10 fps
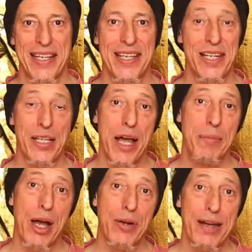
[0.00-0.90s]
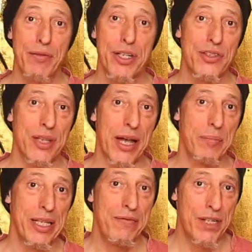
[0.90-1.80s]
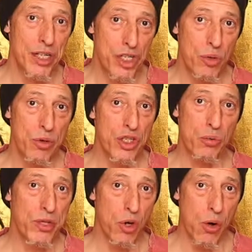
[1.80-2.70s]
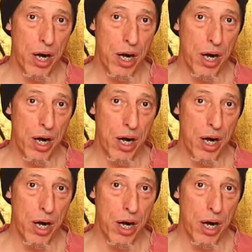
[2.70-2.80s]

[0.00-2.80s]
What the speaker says: He climbed Mount Everest, I believe in his shorts with no